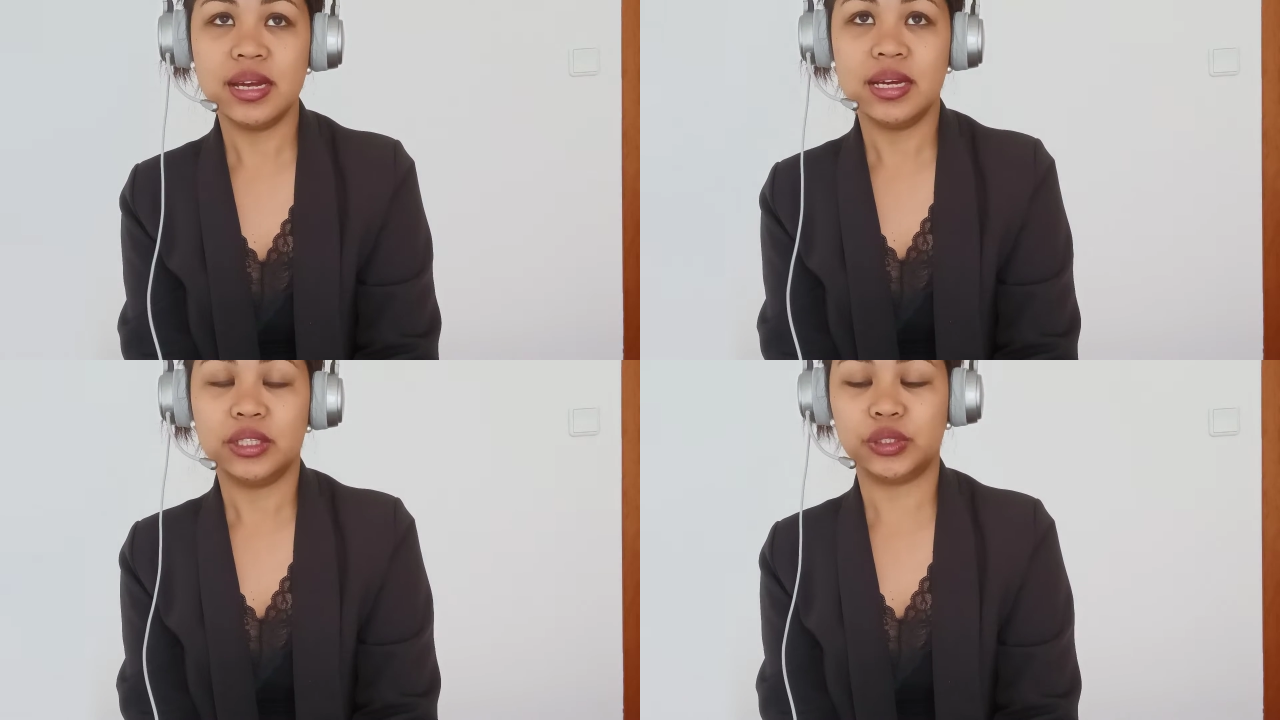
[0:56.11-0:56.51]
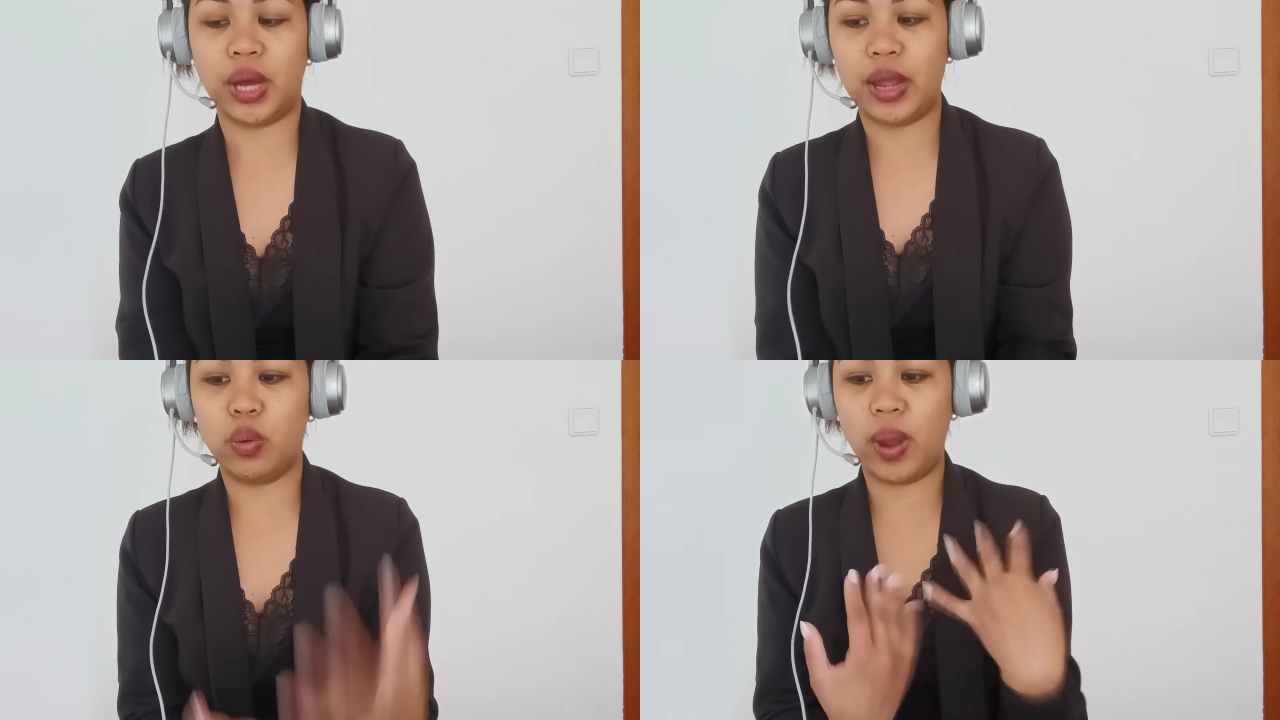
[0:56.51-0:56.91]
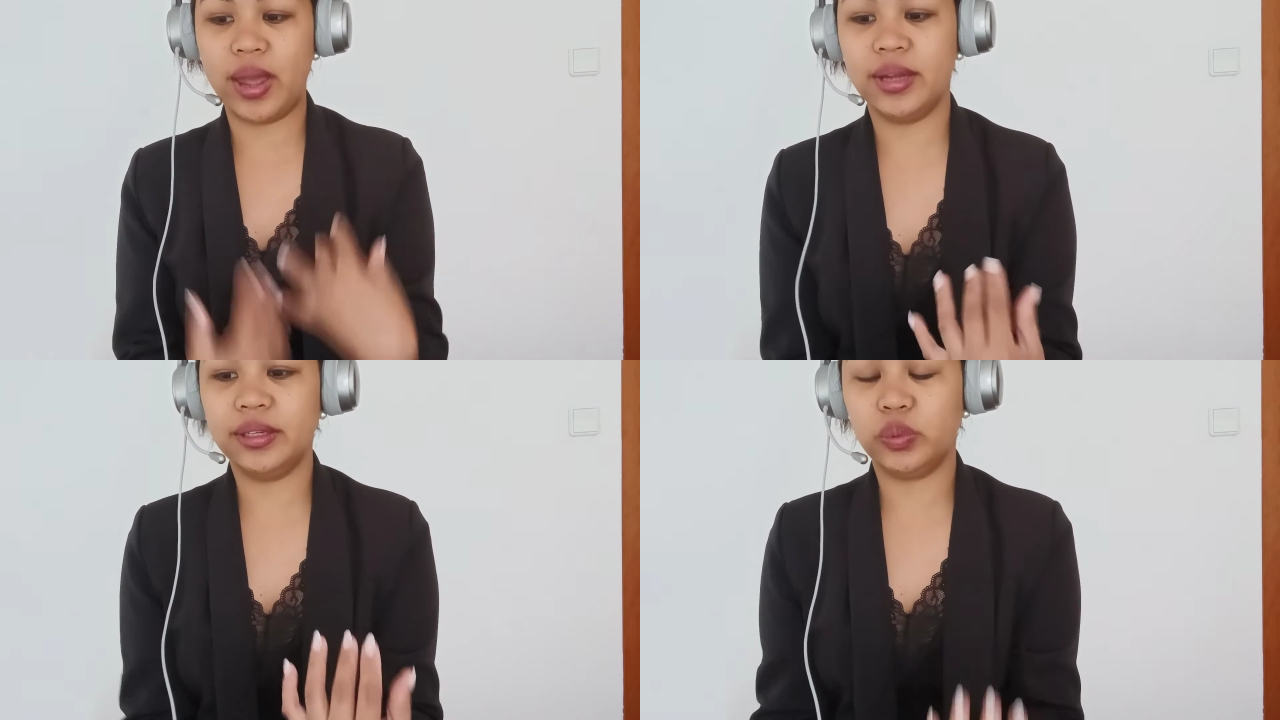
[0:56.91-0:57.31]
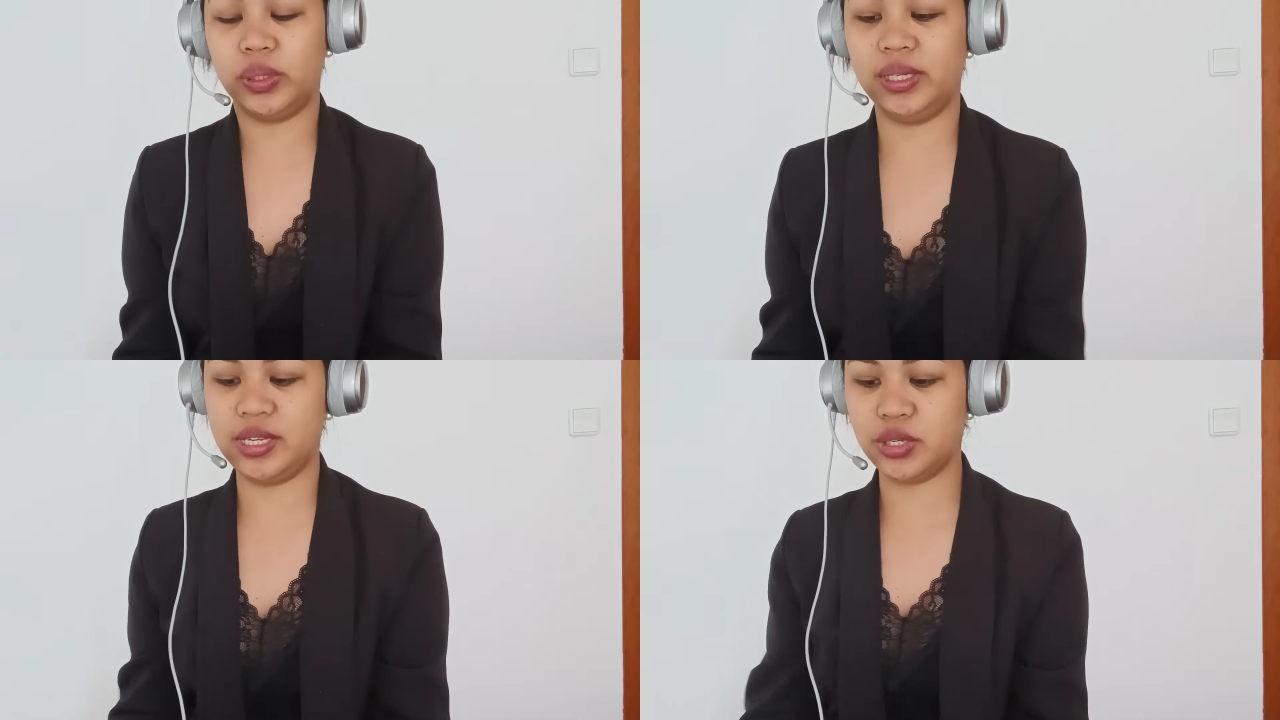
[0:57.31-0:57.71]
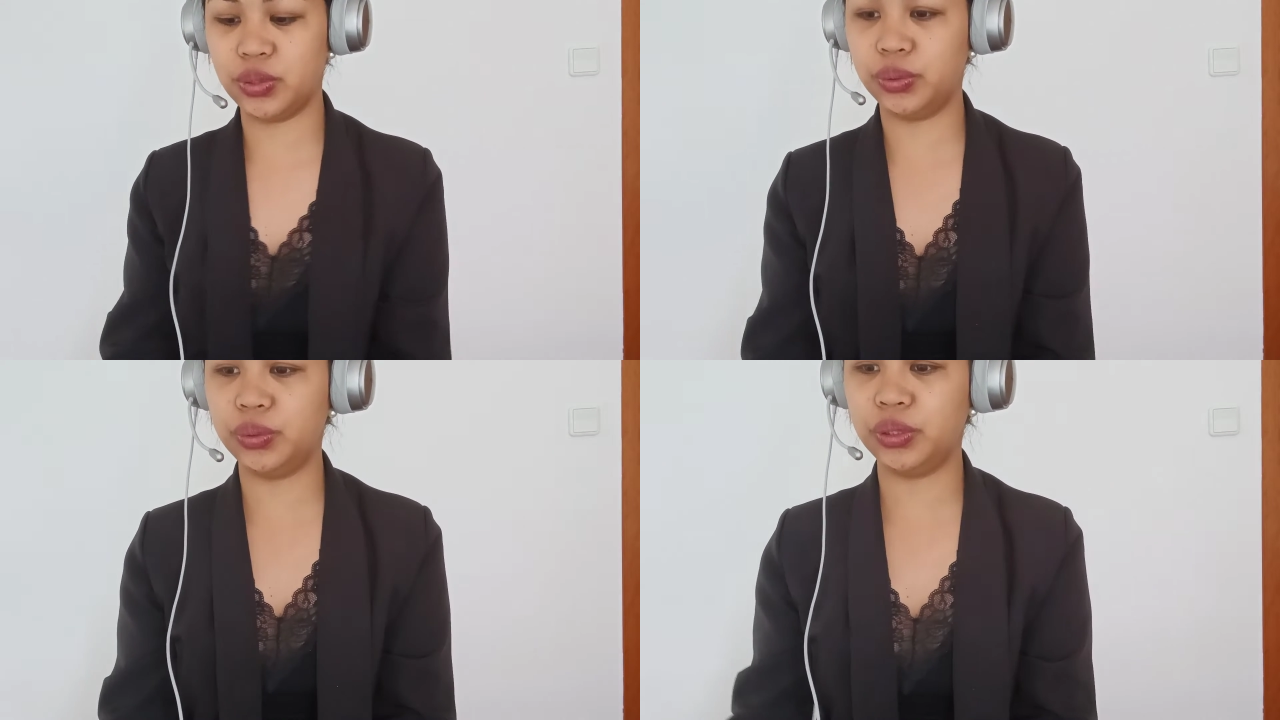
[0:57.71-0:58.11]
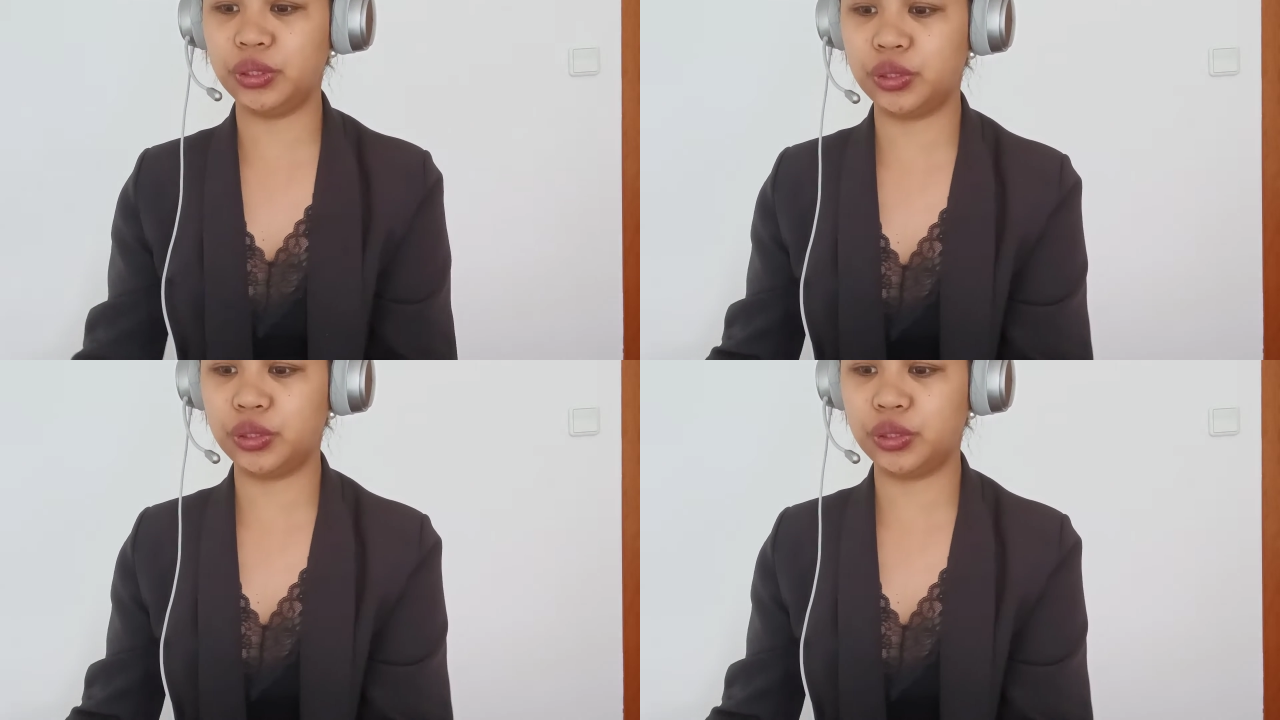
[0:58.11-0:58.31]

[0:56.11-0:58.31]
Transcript: so I went with this suit.